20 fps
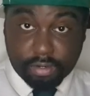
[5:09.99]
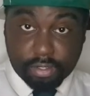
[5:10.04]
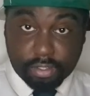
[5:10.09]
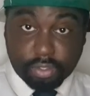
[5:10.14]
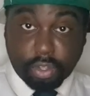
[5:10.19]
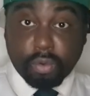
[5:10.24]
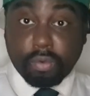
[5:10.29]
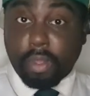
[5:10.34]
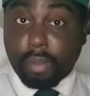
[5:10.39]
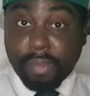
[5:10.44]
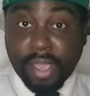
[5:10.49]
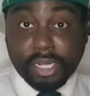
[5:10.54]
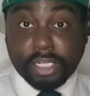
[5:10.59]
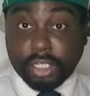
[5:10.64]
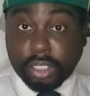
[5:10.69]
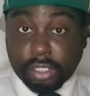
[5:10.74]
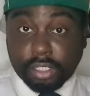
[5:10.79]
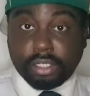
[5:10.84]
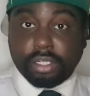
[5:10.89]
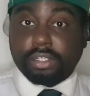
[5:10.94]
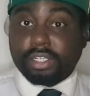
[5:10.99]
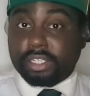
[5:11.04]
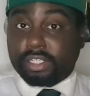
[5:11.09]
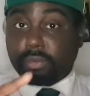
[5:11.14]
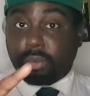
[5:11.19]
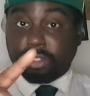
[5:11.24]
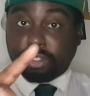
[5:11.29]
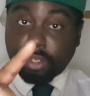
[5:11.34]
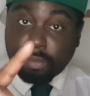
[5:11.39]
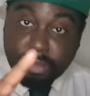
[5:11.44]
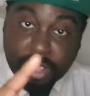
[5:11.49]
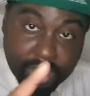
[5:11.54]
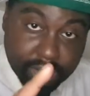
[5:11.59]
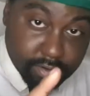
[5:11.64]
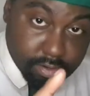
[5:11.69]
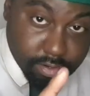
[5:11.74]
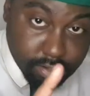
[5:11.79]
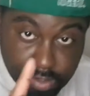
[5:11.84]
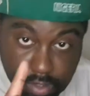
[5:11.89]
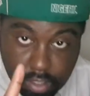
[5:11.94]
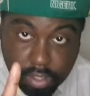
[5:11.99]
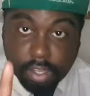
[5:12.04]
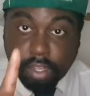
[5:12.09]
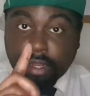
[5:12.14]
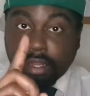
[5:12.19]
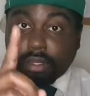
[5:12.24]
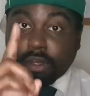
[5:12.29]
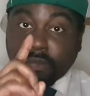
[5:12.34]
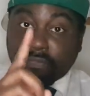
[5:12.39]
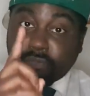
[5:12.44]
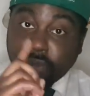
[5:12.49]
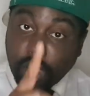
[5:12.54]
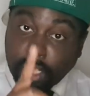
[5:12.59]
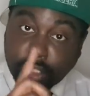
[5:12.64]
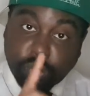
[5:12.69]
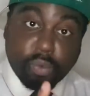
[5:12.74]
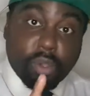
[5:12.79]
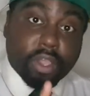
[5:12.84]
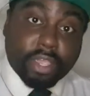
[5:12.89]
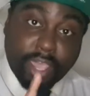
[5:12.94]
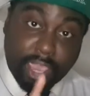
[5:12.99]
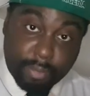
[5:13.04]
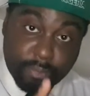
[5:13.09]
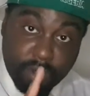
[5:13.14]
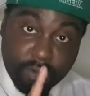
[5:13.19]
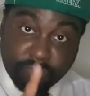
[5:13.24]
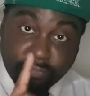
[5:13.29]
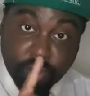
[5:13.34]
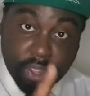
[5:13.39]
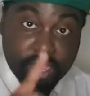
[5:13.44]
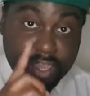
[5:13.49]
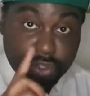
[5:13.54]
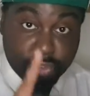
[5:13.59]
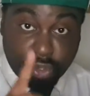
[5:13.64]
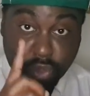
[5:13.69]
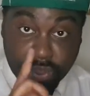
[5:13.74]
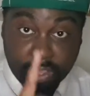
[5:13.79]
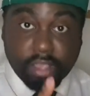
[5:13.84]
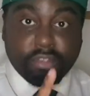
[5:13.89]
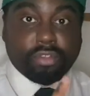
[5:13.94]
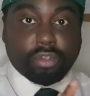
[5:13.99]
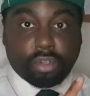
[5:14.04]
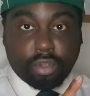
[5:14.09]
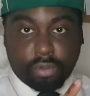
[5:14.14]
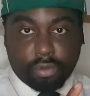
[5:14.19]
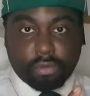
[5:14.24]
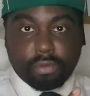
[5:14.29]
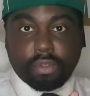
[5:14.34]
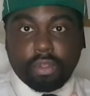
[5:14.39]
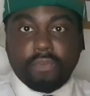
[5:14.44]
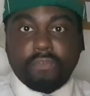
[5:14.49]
So imagine, this is what's so mad. The first one came out 32 years ago.